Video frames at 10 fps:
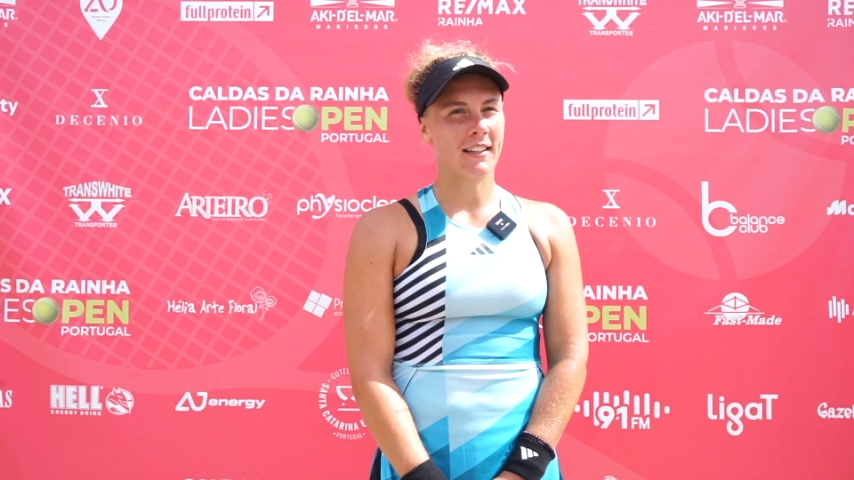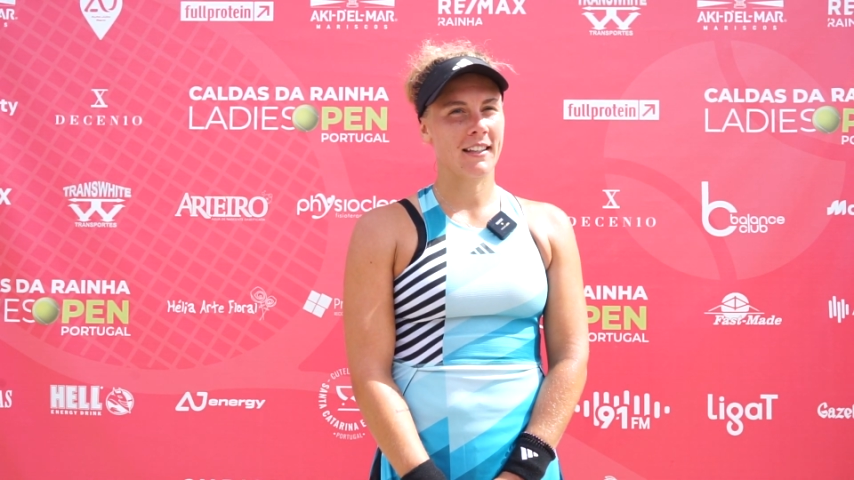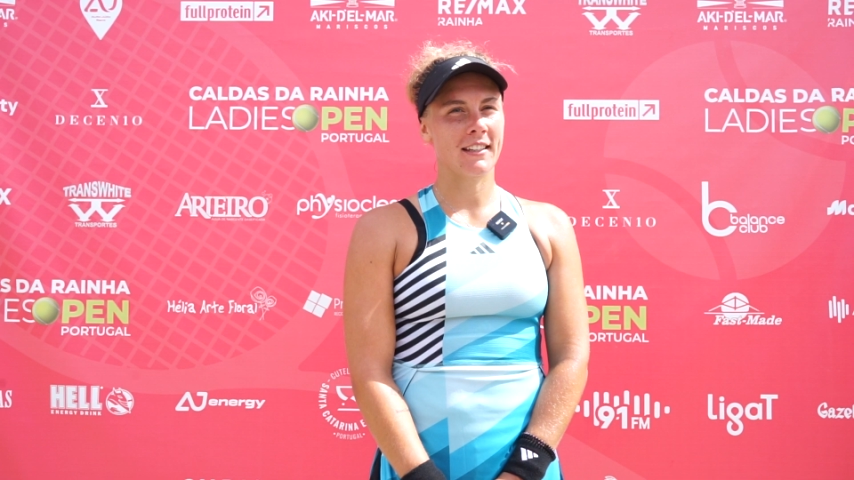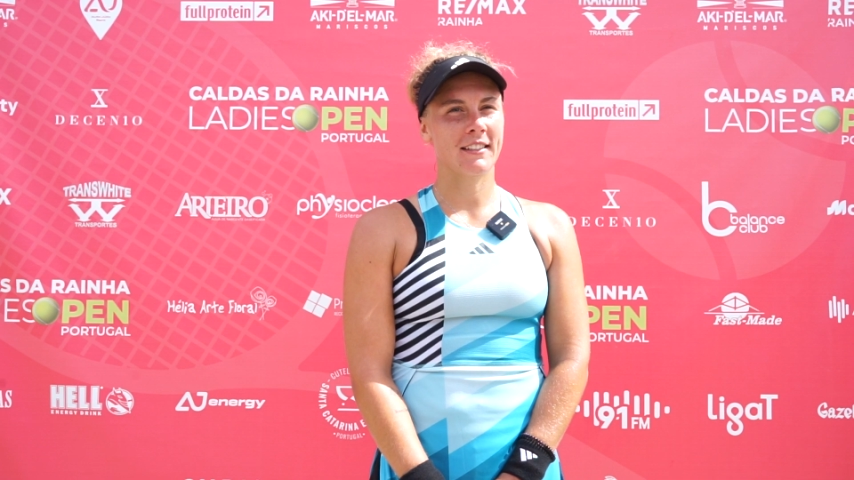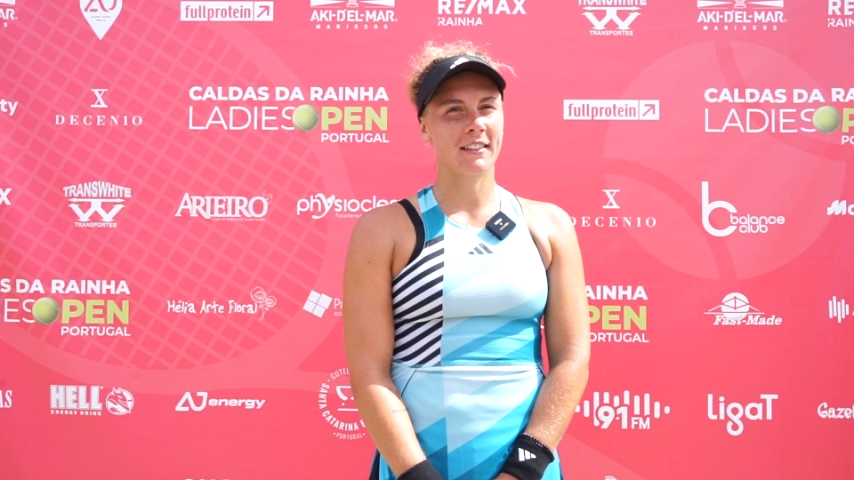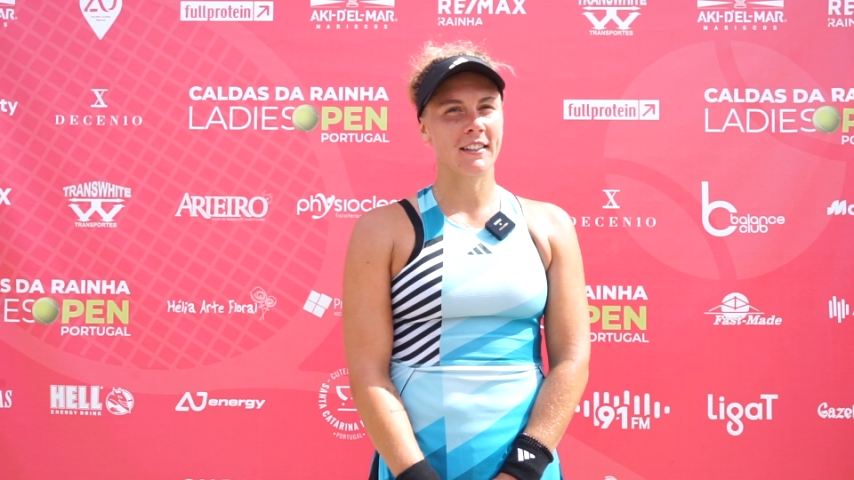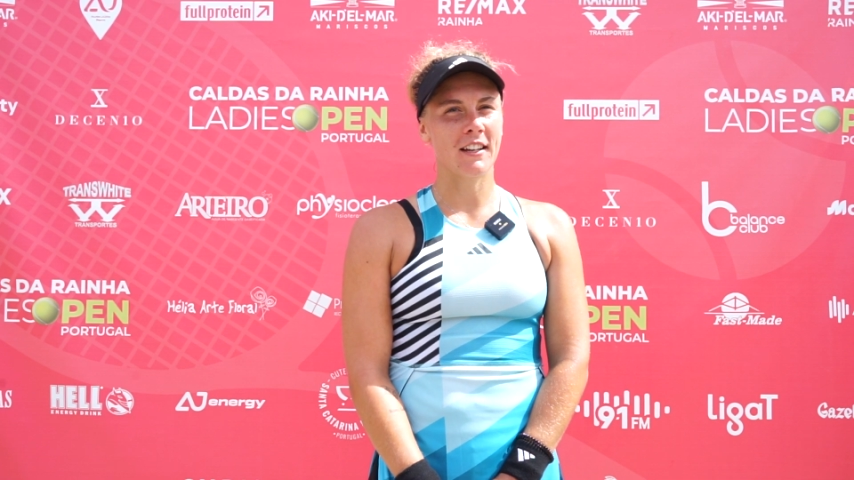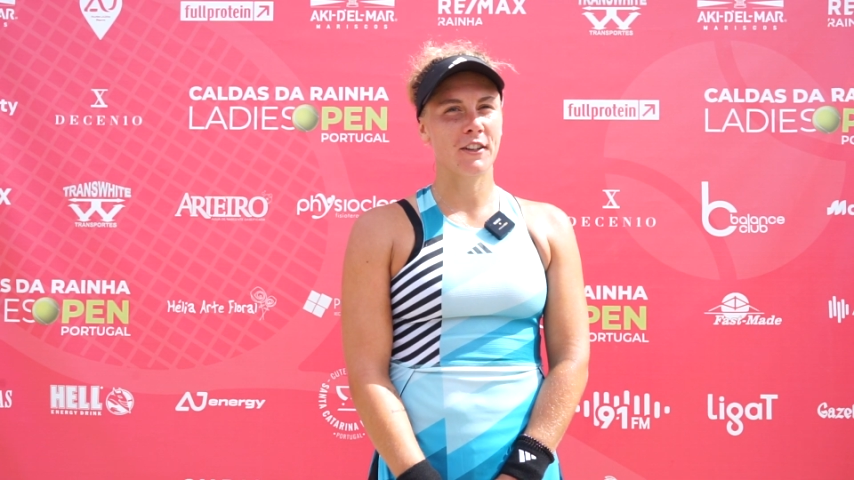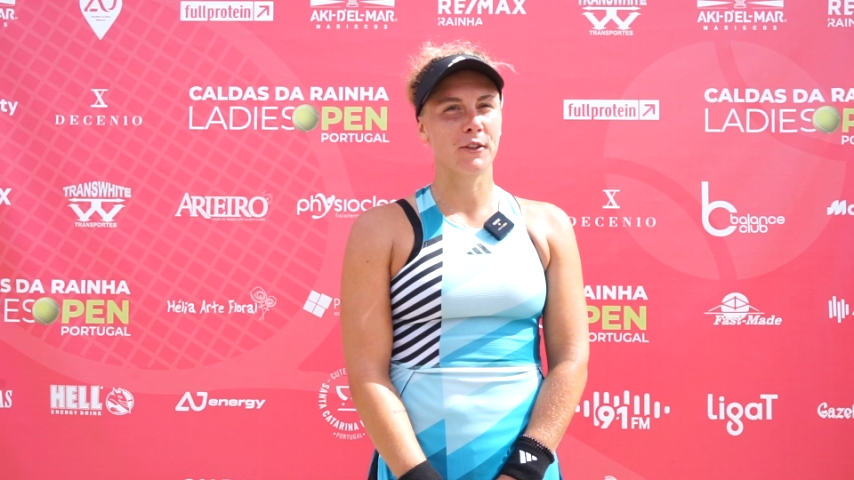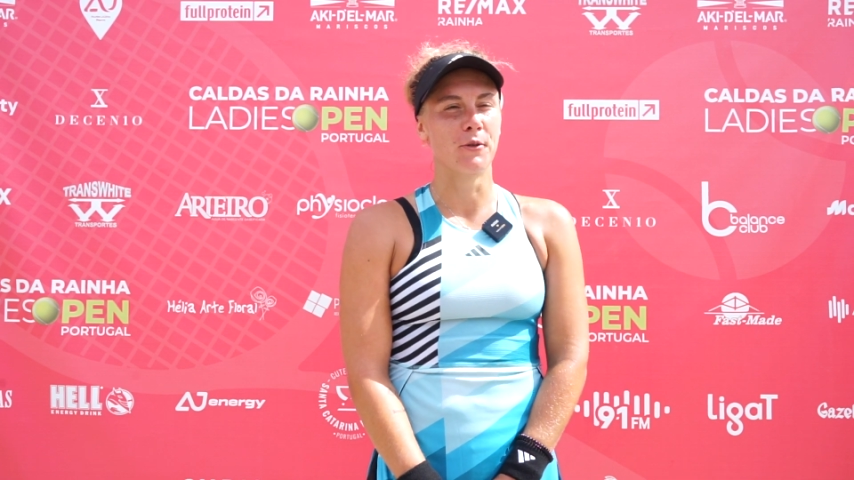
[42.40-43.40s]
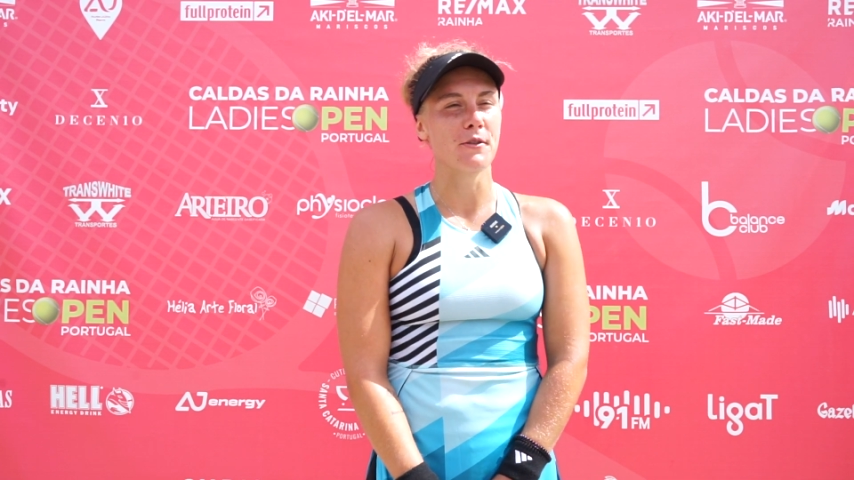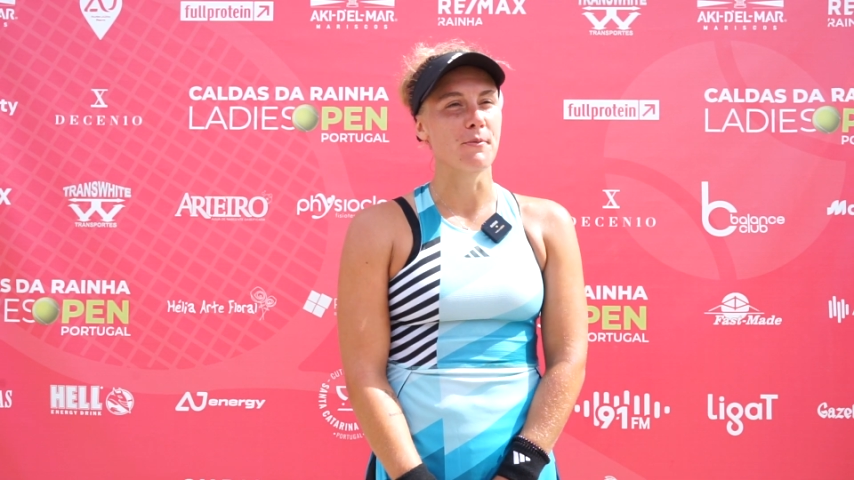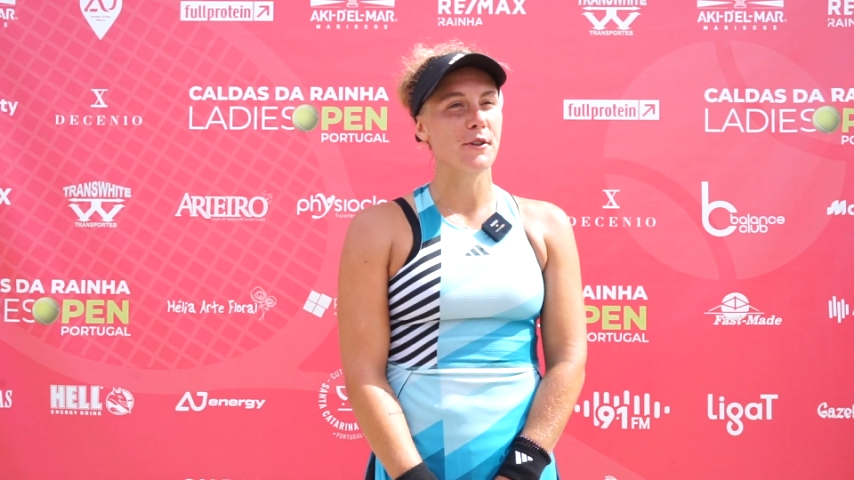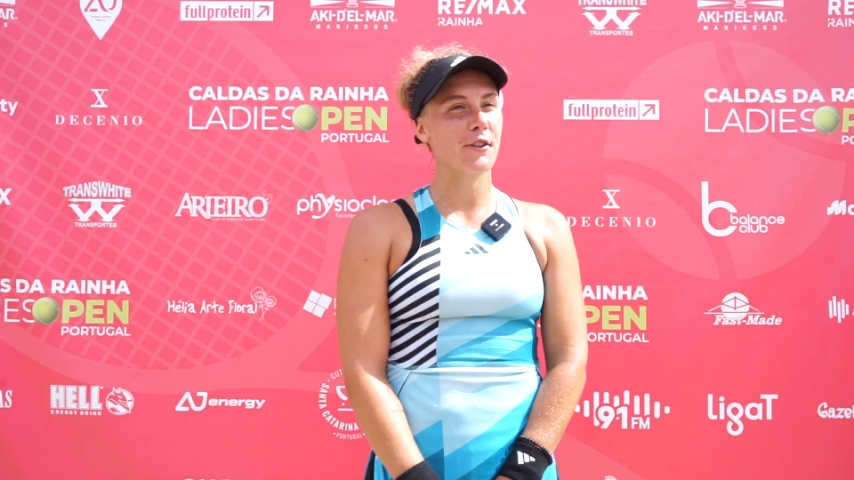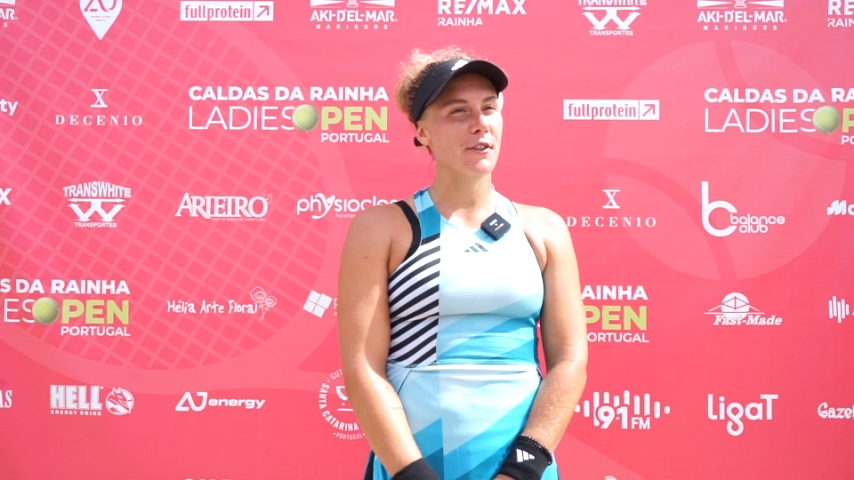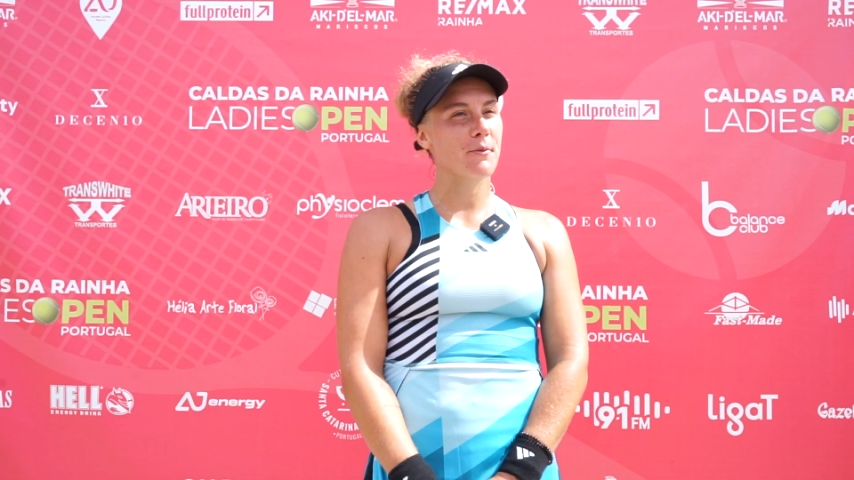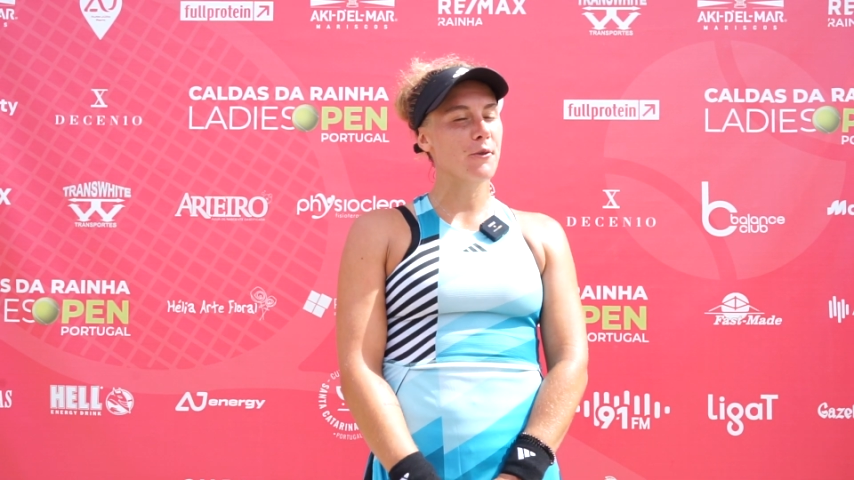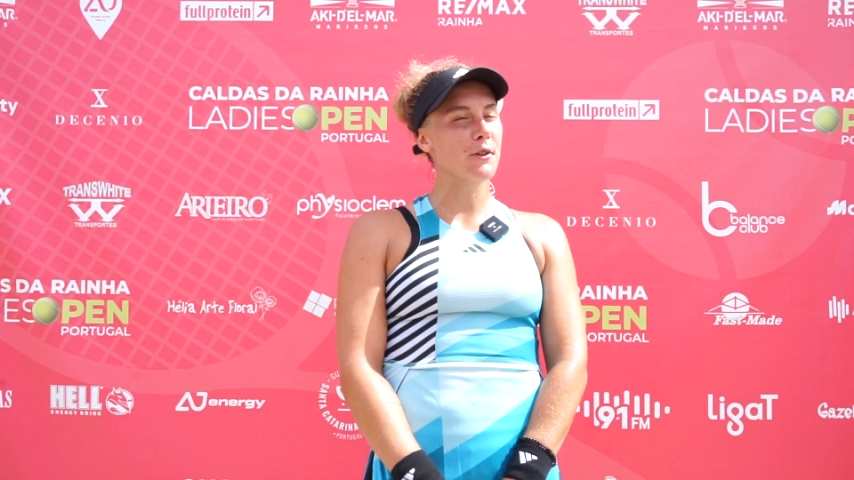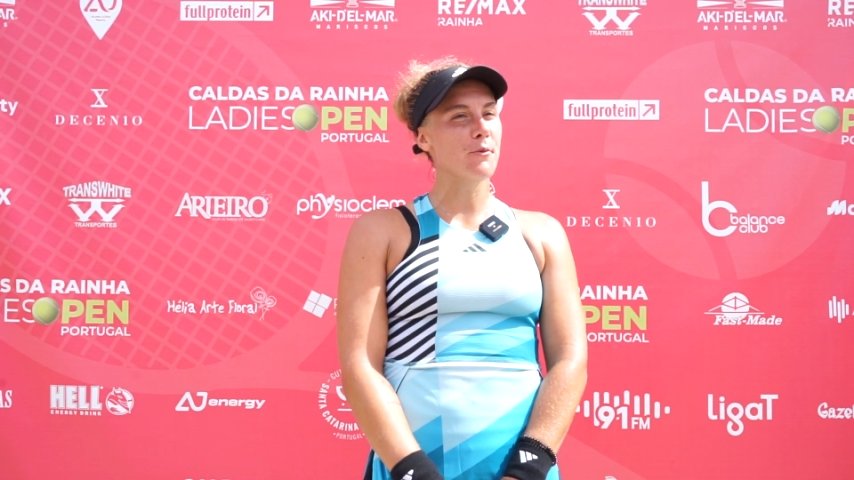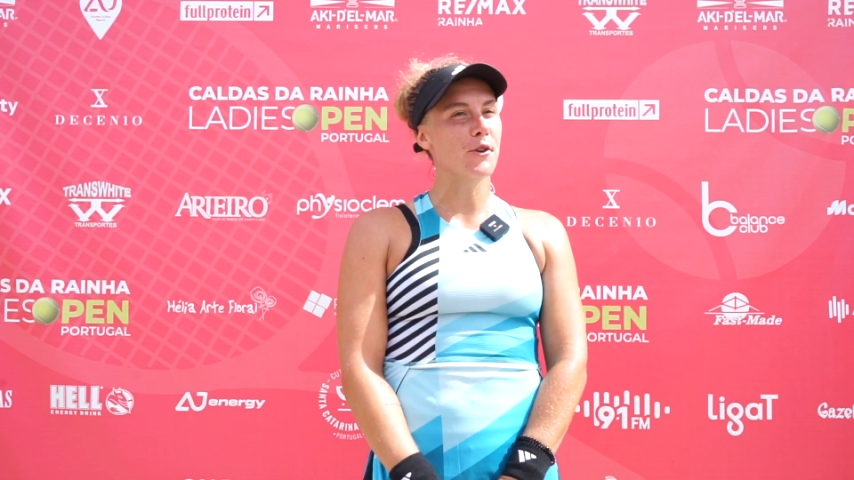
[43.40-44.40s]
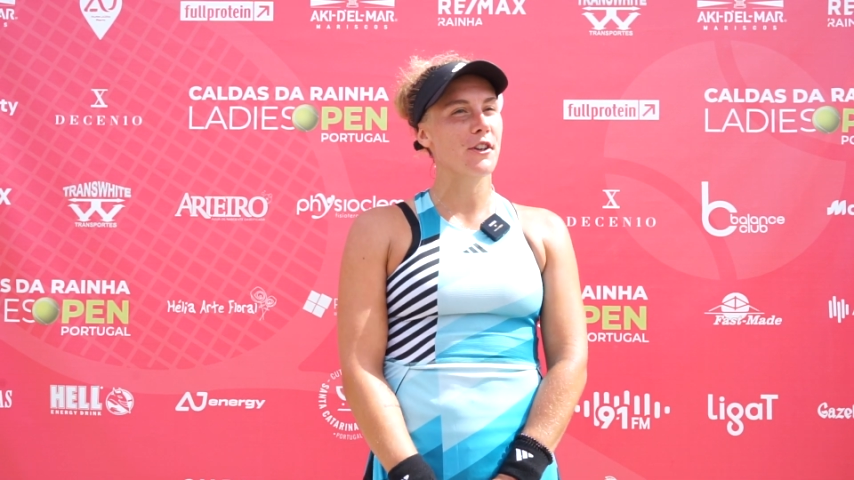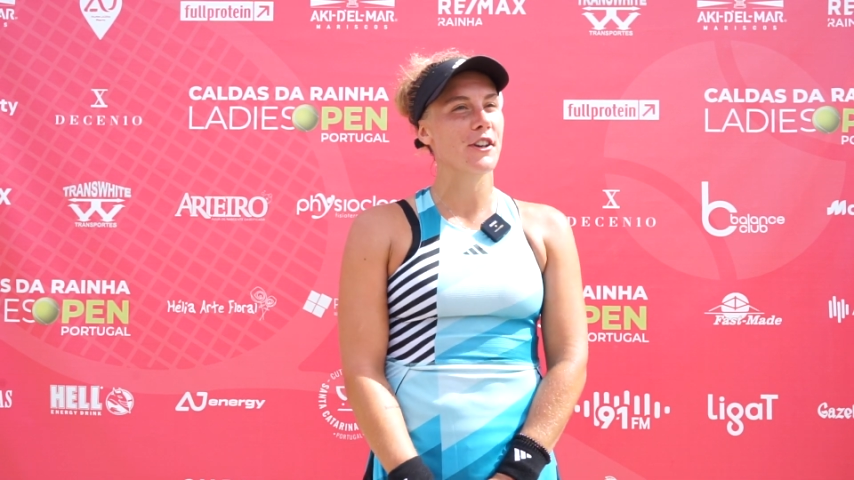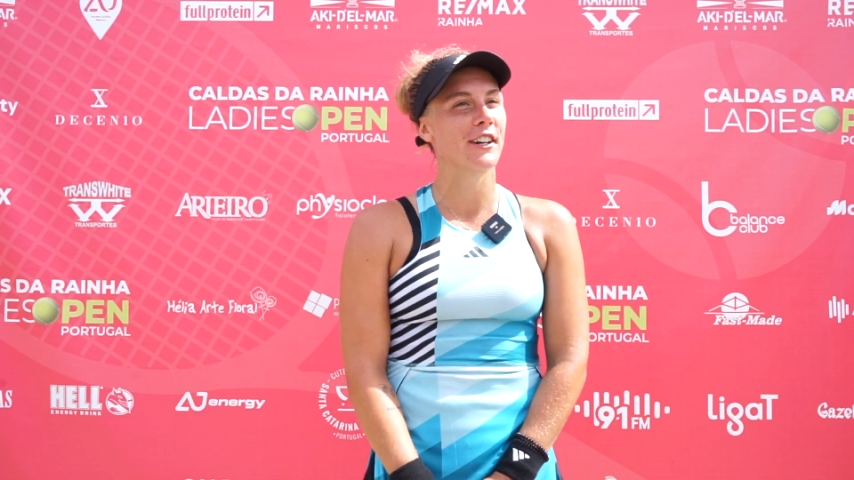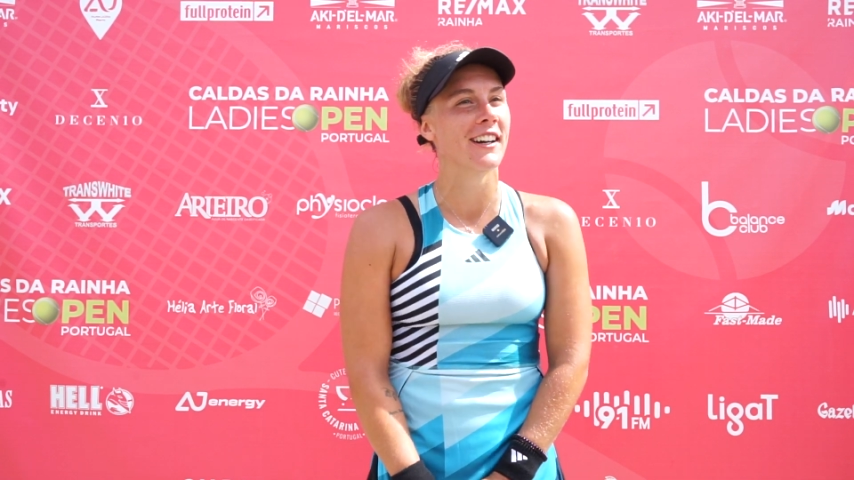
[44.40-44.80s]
I guess I got one more year.